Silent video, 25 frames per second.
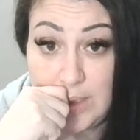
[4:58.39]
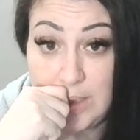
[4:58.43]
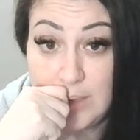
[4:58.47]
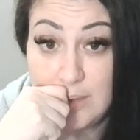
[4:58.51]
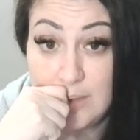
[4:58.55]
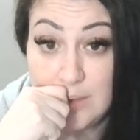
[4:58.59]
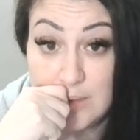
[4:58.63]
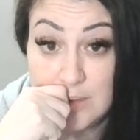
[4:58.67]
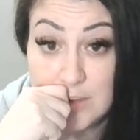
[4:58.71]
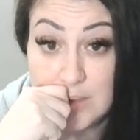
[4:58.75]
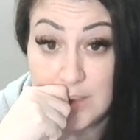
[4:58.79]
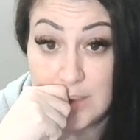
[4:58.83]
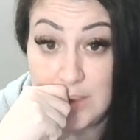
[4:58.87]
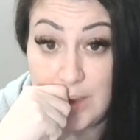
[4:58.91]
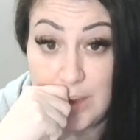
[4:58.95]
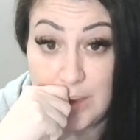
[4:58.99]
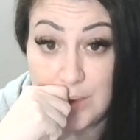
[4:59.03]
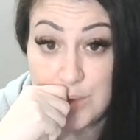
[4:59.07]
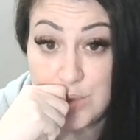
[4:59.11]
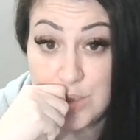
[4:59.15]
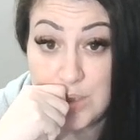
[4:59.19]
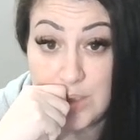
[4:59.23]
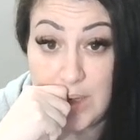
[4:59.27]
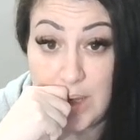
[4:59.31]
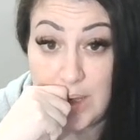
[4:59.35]
in this
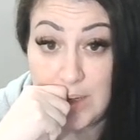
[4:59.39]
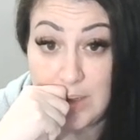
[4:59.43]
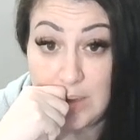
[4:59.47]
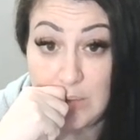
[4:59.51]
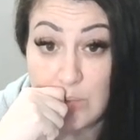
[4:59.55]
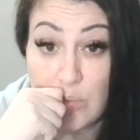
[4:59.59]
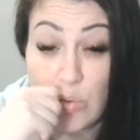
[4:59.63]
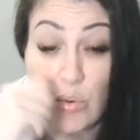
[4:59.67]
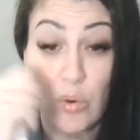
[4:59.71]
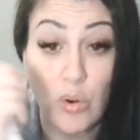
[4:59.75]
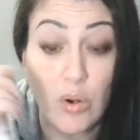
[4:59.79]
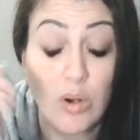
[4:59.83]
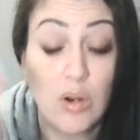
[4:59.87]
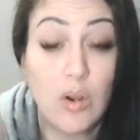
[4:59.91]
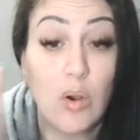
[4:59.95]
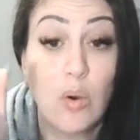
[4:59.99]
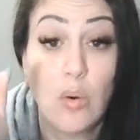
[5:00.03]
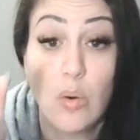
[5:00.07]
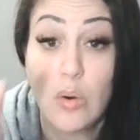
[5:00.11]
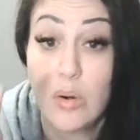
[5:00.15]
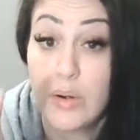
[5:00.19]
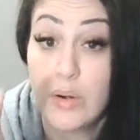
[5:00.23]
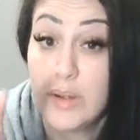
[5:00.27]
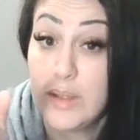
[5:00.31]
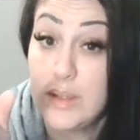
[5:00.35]
connection anymore,
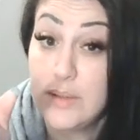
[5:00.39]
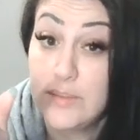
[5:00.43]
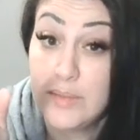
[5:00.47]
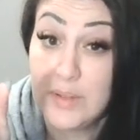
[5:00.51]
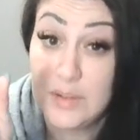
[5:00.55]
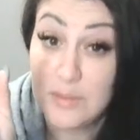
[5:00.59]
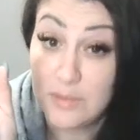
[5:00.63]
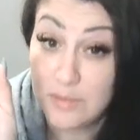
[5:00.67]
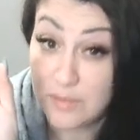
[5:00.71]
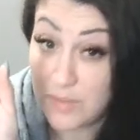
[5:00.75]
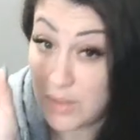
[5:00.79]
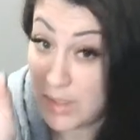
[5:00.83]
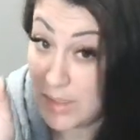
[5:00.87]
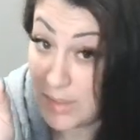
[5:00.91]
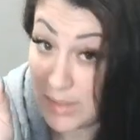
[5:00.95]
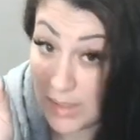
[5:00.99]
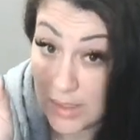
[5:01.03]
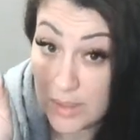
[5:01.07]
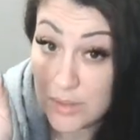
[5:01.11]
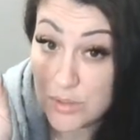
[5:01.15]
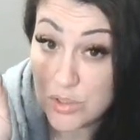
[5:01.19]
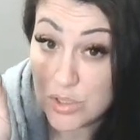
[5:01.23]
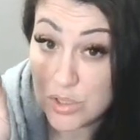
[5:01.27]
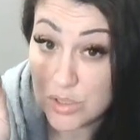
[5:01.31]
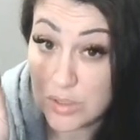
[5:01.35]
or even
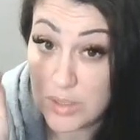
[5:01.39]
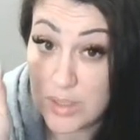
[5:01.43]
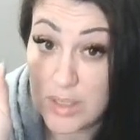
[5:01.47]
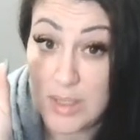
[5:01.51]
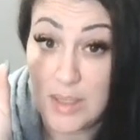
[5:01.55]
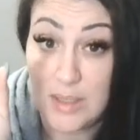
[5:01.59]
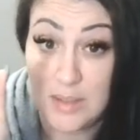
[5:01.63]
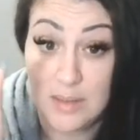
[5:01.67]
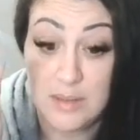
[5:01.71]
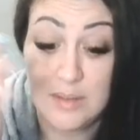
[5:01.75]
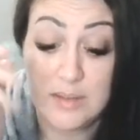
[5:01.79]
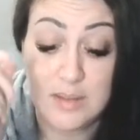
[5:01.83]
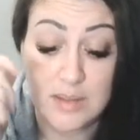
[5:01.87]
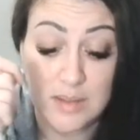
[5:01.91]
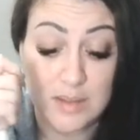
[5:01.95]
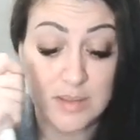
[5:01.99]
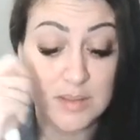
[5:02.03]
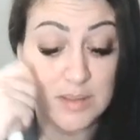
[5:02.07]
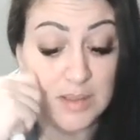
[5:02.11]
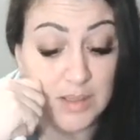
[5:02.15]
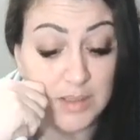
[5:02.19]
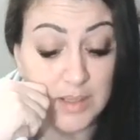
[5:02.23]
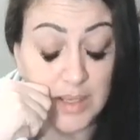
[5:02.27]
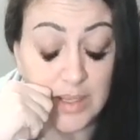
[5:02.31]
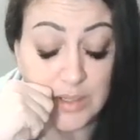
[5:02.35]
financially into this
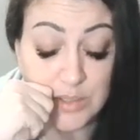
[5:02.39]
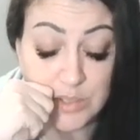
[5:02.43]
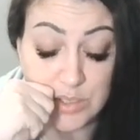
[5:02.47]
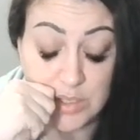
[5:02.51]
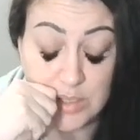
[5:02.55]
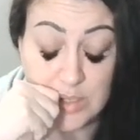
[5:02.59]
connection